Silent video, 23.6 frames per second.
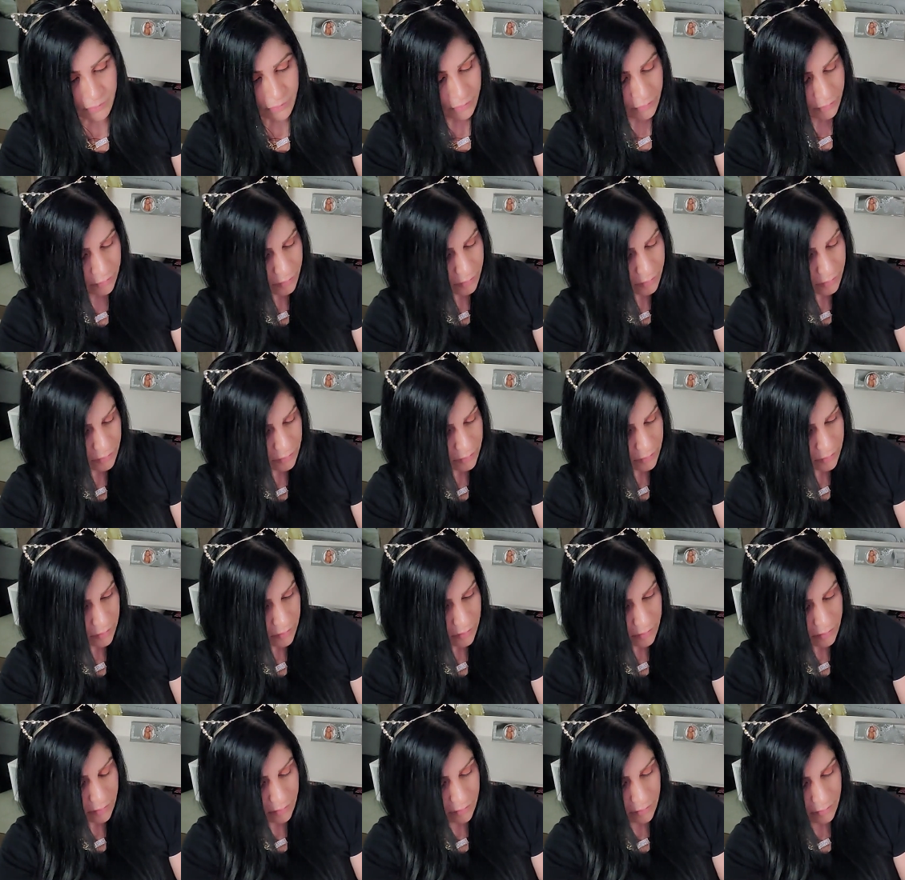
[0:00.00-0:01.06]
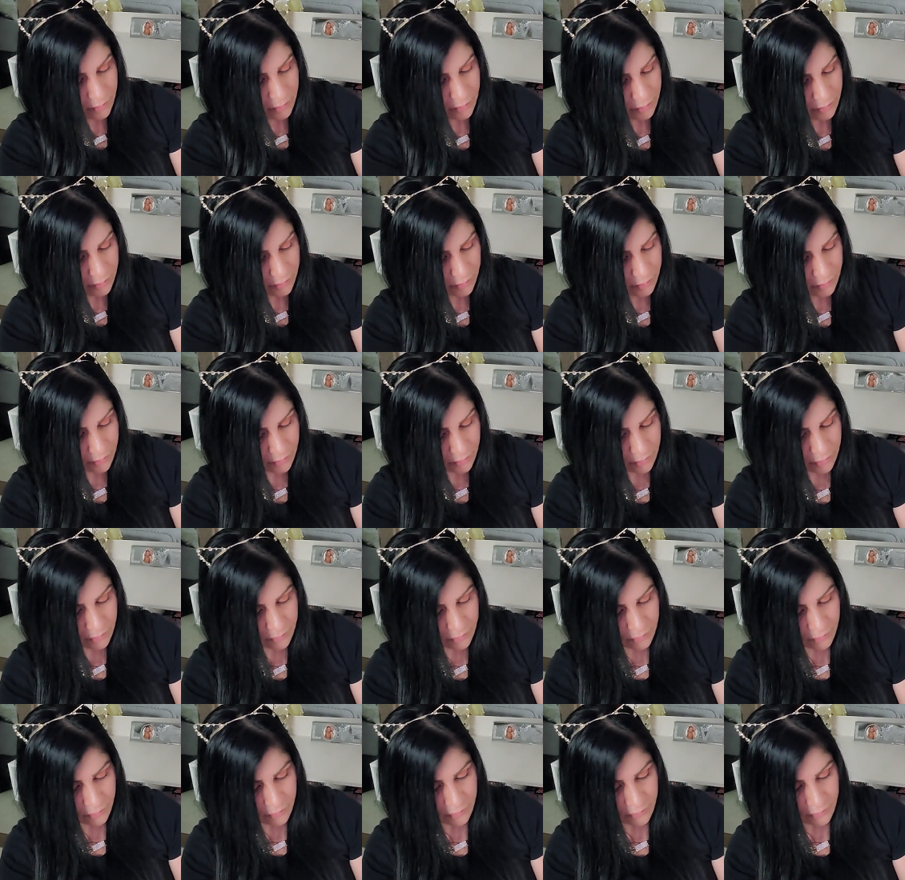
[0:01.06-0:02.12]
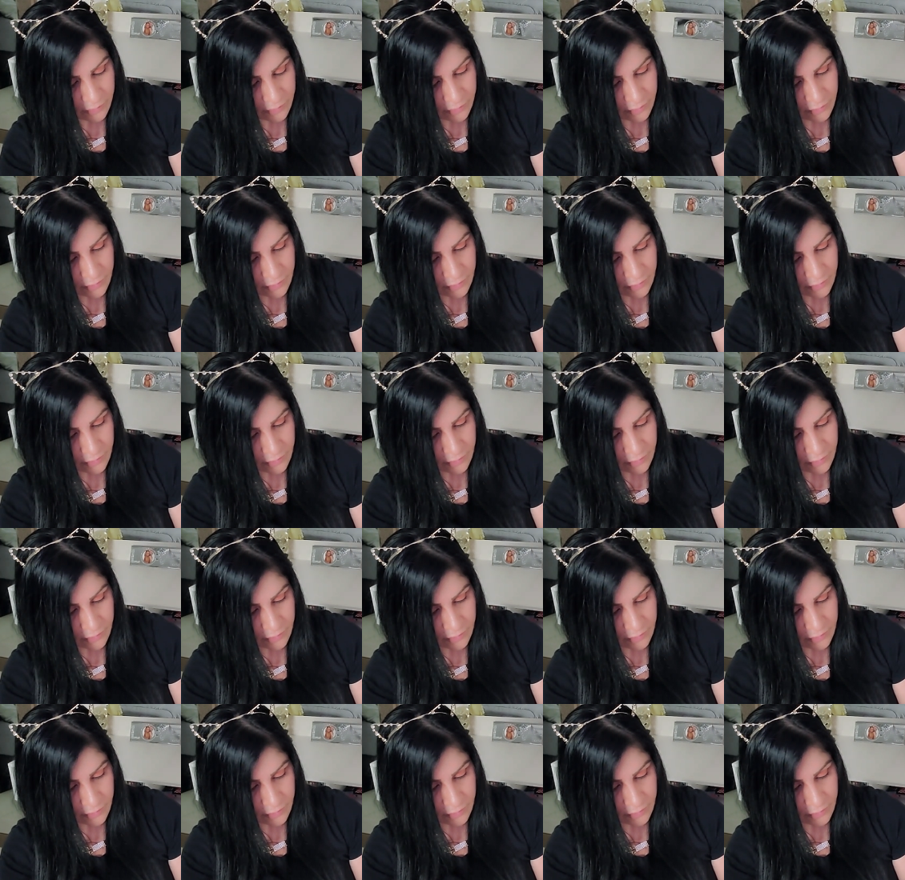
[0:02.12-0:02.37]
(no one is talking)